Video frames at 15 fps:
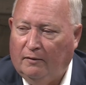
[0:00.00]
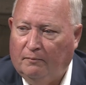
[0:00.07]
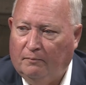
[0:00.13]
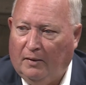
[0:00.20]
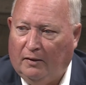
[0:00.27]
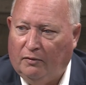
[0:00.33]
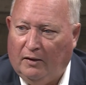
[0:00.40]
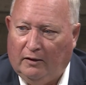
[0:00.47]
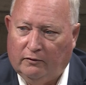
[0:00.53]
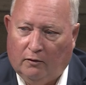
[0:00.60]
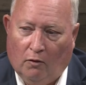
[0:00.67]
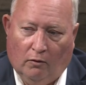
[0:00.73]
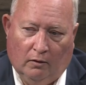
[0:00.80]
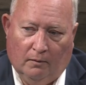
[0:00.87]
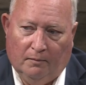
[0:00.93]
make things go
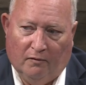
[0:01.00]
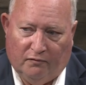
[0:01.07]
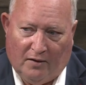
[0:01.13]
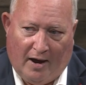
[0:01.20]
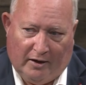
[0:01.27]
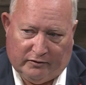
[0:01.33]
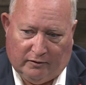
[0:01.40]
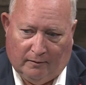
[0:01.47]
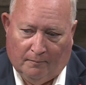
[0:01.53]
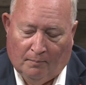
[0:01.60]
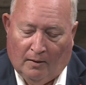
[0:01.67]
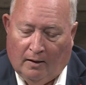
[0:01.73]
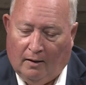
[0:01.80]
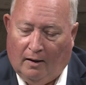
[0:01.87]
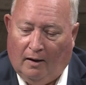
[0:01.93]
a little bit faster.
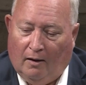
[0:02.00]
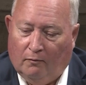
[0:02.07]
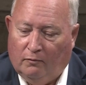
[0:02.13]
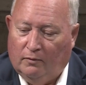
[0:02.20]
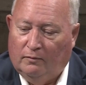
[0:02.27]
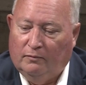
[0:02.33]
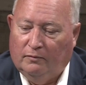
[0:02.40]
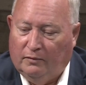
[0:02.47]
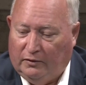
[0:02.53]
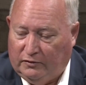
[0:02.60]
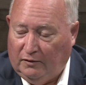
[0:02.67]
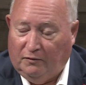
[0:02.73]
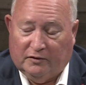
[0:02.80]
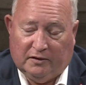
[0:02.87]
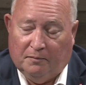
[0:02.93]
The
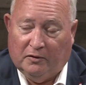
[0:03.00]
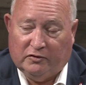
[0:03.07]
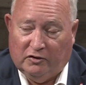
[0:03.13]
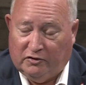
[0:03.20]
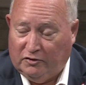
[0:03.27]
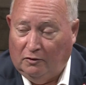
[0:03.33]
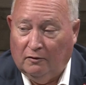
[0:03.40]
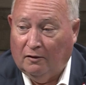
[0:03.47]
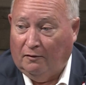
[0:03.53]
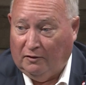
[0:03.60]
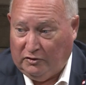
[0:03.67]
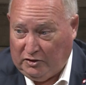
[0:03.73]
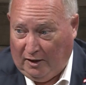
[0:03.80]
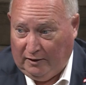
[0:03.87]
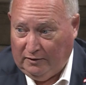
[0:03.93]
Service Commission still are in
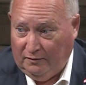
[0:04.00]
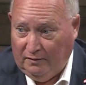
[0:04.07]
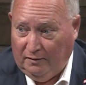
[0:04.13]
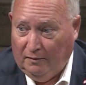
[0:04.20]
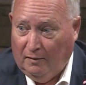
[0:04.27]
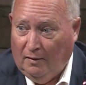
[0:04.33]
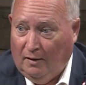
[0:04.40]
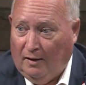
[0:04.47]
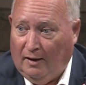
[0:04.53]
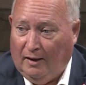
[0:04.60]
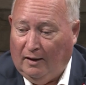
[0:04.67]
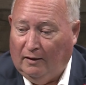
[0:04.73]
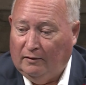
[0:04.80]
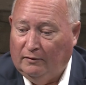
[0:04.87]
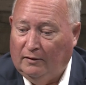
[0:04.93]
charge of it,
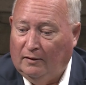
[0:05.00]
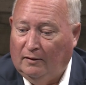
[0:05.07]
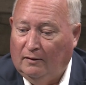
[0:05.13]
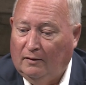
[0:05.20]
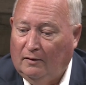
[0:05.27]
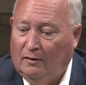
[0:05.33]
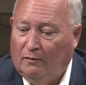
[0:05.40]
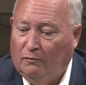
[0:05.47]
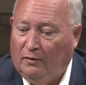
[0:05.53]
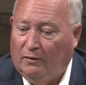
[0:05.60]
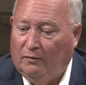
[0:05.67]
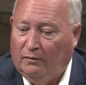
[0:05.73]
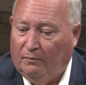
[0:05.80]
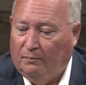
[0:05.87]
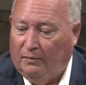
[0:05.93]
and
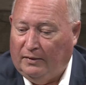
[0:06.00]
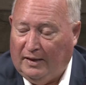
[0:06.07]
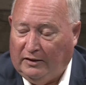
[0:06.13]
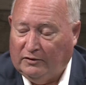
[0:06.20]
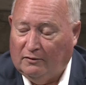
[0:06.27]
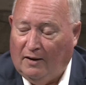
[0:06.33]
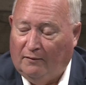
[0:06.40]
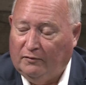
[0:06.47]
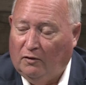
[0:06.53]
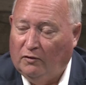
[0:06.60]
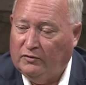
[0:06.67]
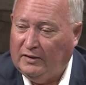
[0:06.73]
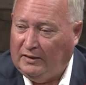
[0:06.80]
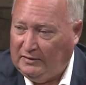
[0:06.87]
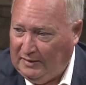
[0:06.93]
they still have to go to
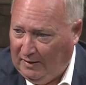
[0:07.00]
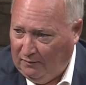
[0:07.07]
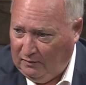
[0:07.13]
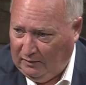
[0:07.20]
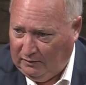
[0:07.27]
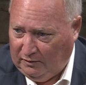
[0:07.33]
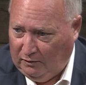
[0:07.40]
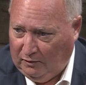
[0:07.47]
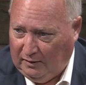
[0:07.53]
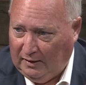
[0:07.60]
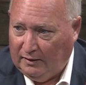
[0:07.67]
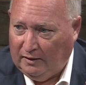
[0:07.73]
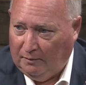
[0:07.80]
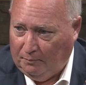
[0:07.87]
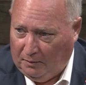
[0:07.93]
St. Stephen to get
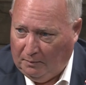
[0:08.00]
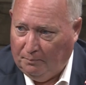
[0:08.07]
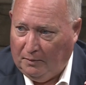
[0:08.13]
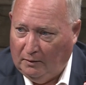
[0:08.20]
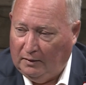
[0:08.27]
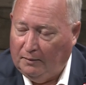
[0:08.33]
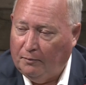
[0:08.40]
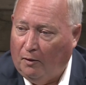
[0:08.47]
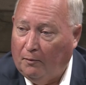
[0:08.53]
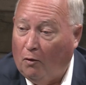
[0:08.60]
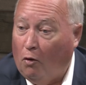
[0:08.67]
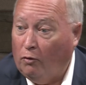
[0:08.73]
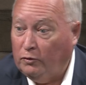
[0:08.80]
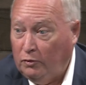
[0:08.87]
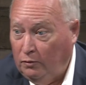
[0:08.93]
the building permit,
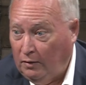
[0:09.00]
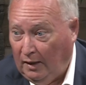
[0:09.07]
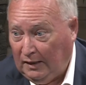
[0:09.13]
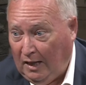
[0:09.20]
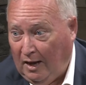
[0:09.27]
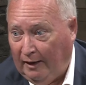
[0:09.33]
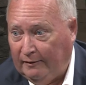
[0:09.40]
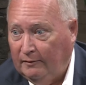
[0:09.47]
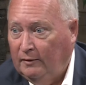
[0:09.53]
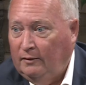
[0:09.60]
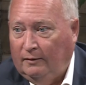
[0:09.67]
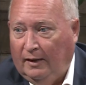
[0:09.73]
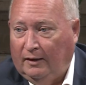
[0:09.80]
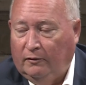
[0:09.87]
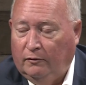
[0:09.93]
or do it online.
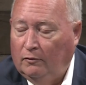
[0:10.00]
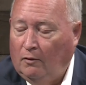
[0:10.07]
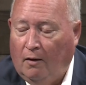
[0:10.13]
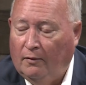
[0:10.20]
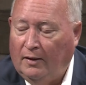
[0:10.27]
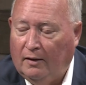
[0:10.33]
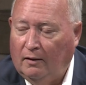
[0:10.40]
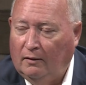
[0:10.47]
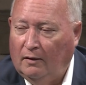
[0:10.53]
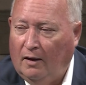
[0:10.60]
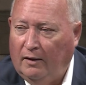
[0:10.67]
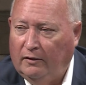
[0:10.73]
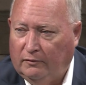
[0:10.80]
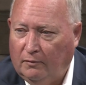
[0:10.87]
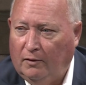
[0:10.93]
They can do all that
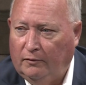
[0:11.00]
online as well